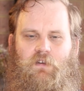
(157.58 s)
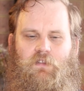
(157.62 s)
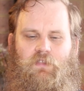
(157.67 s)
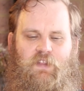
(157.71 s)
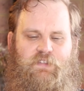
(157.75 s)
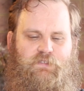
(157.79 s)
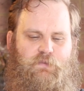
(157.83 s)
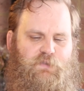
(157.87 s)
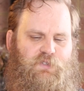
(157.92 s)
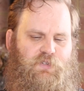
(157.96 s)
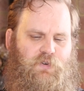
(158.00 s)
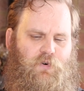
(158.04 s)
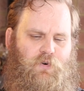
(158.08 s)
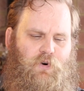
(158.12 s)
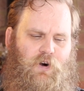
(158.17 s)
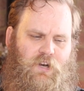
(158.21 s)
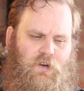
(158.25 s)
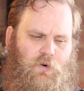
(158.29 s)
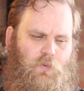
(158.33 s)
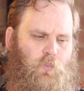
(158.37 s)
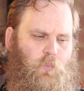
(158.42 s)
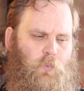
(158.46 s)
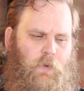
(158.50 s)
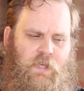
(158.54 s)
This one's got
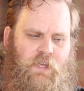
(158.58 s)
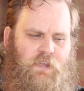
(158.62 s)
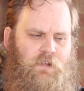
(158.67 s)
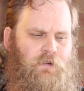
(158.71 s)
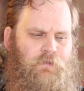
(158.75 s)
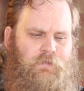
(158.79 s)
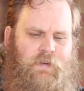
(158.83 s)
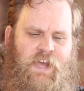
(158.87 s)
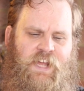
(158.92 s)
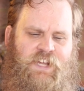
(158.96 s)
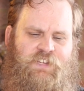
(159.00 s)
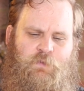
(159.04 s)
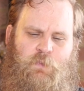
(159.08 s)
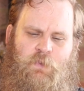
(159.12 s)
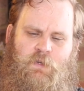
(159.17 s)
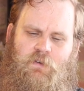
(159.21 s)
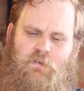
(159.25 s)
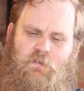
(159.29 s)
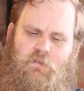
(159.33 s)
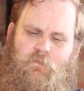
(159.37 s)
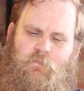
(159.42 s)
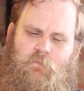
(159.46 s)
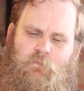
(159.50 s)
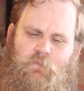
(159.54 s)
quite a weird
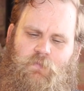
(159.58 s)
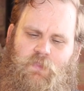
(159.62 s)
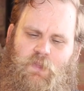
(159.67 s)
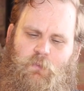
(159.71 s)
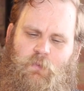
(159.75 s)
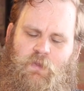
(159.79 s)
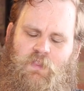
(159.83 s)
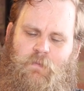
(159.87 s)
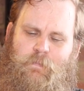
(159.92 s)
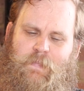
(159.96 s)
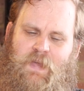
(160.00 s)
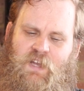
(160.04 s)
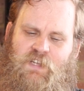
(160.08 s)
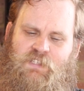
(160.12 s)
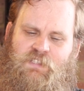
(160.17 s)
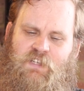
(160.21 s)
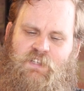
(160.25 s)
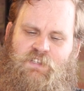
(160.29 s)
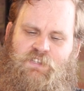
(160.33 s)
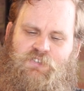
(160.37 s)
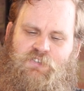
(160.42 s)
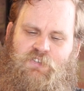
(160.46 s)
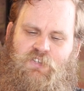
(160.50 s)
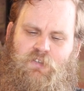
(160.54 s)
arrangement with the
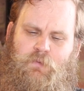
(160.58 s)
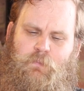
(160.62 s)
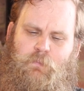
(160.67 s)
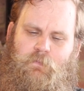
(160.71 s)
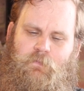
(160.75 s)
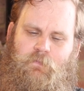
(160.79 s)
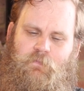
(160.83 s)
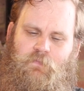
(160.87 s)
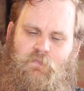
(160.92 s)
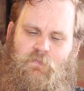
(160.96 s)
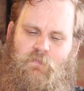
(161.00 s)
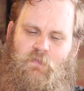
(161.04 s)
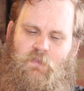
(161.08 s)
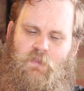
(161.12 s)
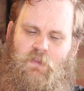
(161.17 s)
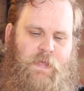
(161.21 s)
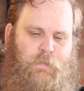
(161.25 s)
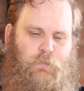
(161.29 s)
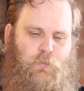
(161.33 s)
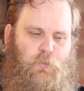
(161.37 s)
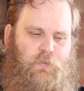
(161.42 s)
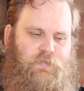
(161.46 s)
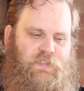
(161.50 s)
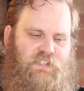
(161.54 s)
magazine tube.
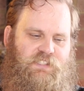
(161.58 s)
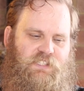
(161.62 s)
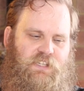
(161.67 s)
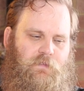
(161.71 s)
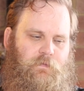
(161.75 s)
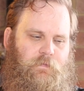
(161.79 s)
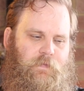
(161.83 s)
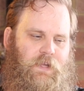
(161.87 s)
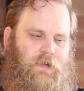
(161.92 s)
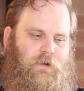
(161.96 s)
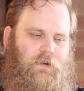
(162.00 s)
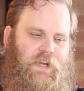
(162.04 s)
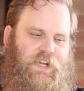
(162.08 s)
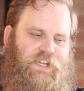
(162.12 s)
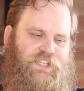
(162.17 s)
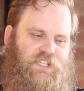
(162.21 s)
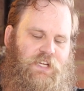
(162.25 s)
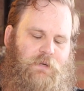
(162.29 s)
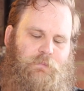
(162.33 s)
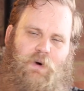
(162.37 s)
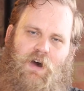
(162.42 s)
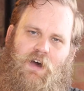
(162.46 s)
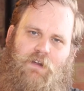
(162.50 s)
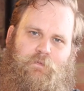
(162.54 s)
People with this
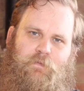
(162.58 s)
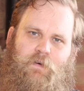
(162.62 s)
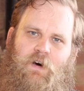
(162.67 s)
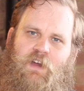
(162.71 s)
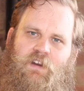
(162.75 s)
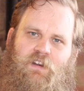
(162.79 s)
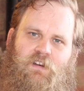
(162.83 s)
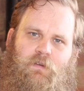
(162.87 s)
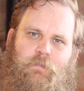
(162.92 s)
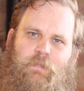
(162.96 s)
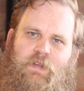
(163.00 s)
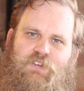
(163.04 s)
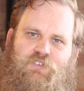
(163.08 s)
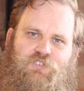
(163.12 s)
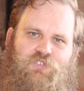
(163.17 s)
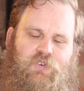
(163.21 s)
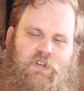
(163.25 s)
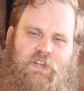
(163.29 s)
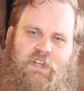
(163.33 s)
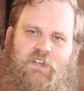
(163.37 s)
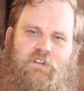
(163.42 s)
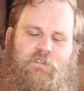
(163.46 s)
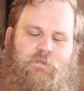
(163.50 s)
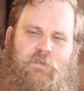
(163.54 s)
configuration might find it a bit
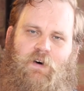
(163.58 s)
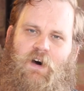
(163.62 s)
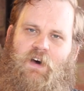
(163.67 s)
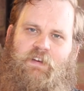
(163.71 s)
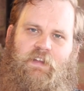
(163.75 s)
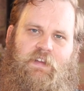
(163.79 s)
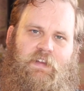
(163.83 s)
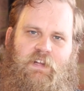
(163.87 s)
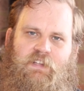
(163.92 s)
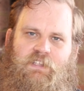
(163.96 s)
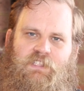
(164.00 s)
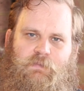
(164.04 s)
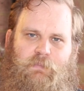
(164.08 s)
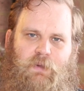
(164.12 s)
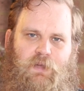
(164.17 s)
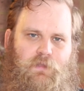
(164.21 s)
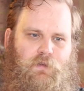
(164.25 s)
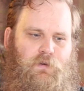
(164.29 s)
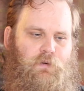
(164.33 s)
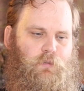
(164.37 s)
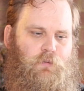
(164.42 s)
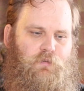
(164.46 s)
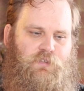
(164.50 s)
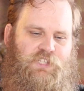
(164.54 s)
tricky to find a
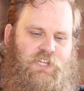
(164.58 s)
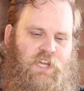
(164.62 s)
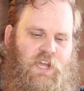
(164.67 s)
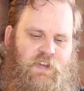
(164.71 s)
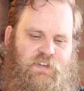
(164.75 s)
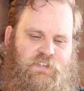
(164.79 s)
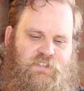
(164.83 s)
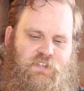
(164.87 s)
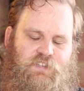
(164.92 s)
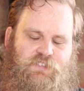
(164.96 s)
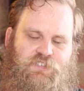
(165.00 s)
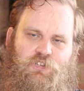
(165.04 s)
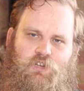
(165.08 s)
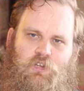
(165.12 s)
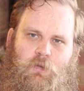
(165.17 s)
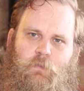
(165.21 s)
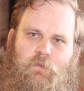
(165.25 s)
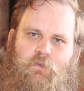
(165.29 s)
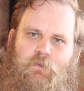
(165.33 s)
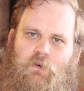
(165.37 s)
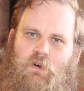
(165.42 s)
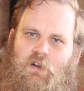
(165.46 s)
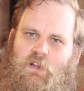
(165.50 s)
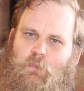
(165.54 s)
gunsmith who will change the
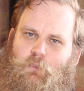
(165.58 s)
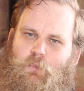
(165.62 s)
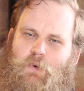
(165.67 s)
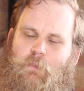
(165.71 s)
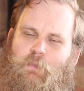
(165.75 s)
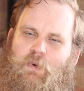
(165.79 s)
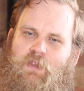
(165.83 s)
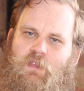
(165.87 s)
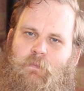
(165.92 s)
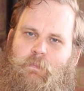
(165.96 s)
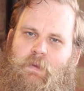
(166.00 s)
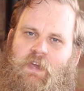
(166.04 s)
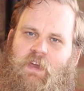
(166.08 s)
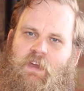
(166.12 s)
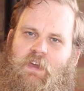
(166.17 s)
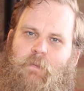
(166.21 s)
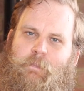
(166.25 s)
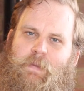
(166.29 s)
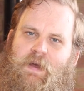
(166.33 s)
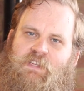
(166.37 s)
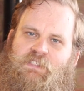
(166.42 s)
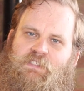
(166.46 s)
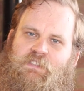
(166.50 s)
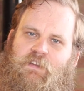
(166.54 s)
tube for one with a bigger
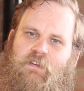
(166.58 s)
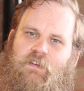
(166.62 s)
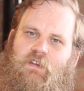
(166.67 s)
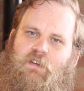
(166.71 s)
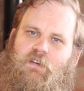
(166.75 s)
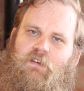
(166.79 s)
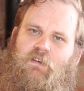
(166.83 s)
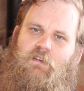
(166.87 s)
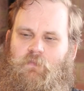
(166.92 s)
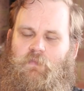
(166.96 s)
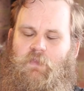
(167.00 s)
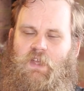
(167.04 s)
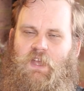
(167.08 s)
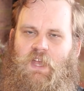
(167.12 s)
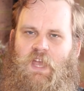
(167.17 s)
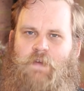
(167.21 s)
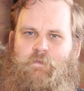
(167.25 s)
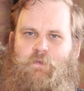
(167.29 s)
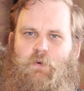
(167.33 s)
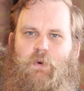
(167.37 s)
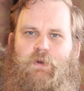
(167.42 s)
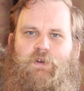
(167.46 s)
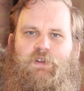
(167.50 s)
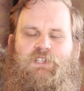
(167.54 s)
capacity.
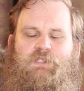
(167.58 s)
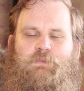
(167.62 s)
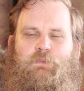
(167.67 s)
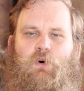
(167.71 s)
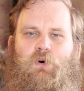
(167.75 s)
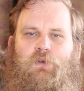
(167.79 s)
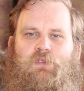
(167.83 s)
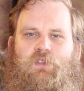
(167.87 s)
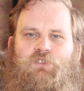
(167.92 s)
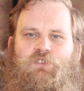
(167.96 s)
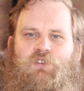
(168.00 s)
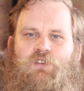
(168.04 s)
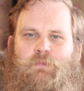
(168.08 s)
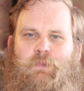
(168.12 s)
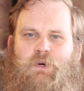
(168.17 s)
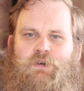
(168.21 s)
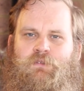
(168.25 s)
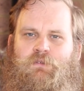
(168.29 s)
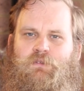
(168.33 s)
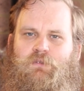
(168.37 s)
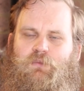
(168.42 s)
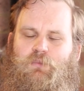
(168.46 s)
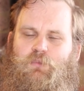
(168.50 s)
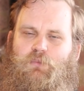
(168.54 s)
Everyone who's bought the new
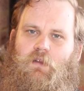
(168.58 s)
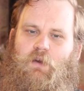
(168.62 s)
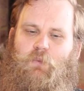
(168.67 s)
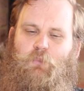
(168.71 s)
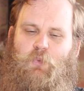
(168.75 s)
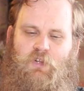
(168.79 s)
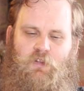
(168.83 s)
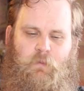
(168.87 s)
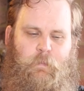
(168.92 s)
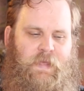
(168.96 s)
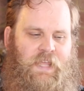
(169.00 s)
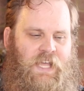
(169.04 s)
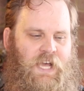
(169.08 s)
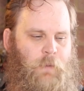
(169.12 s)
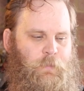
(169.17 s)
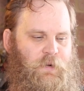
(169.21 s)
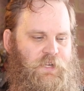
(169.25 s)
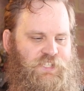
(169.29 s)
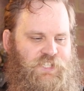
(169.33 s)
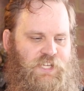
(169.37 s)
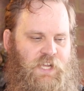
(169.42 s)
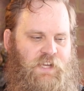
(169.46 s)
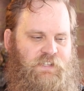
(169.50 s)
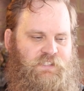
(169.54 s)
model will be able
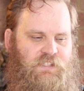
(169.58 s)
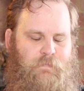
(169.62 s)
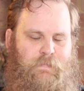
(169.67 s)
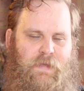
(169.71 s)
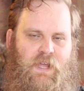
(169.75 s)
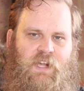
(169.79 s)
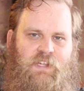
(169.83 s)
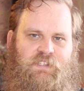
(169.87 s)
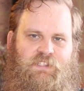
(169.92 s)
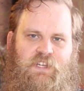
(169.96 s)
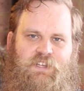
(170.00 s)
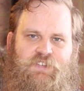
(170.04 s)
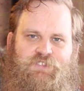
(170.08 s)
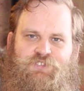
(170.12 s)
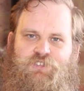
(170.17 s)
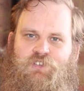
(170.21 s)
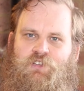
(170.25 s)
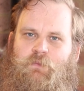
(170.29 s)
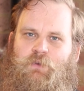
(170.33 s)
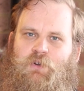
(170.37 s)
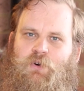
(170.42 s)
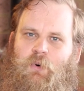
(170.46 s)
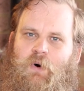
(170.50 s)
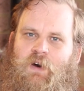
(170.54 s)
to change the magazine
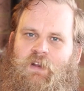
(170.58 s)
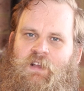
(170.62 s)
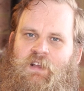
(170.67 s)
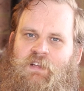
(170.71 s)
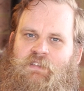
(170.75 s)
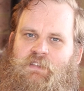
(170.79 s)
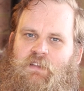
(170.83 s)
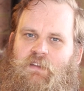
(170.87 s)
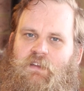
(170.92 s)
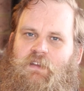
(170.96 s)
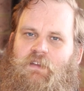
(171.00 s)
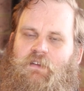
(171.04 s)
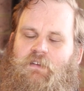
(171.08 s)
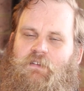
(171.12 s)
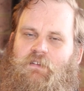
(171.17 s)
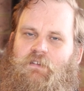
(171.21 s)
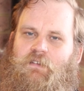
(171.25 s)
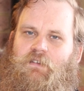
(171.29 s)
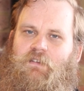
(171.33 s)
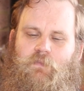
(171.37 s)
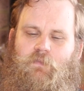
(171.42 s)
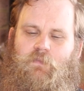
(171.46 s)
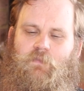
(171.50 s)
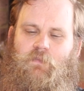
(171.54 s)
tube quite easily,
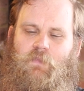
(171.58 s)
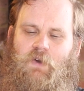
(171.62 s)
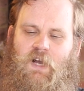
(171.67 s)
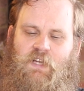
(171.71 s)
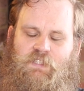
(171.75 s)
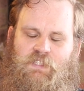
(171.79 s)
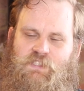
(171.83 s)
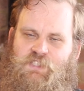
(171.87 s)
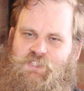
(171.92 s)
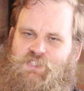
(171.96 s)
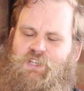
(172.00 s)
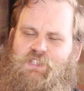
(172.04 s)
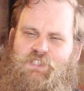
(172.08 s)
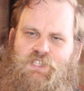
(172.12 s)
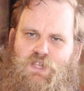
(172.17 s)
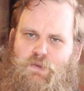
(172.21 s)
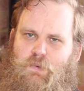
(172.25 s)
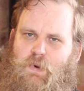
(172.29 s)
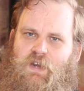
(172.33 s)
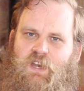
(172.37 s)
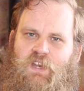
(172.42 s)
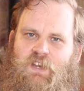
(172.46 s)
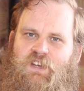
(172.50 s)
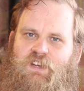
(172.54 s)
as it's just
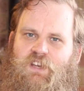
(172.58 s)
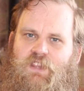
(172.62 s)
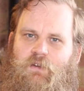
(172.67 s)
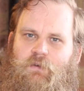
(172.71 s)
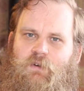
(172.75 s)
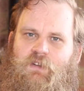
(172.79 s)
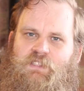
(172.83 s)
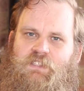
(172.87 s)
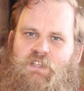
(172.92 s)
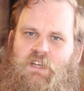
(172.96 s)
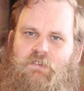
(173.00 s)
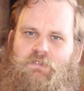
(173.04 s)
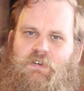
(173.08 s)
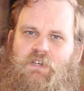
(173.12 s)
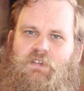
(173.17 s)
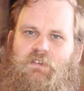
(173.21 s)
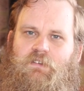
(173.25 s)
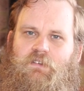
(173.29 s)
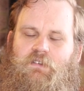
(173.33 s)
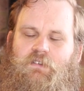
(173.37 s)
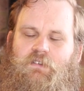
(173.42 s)
threaded into the receiver.